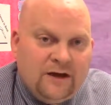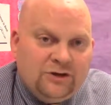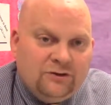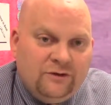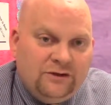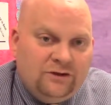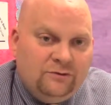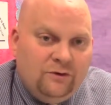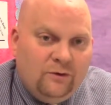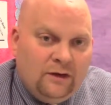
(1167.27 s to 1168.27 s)
Make sure that
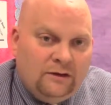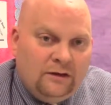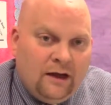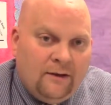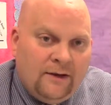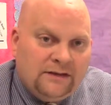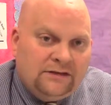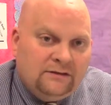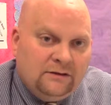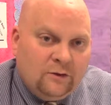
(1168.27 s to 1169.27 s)
you do it
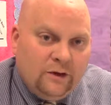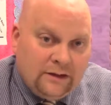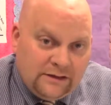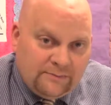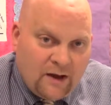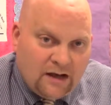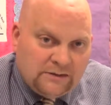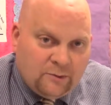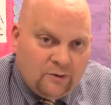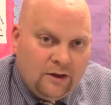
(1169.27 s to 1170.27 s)
as quickly as
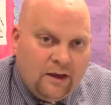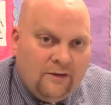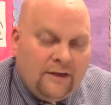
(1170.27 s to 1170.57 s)
possible.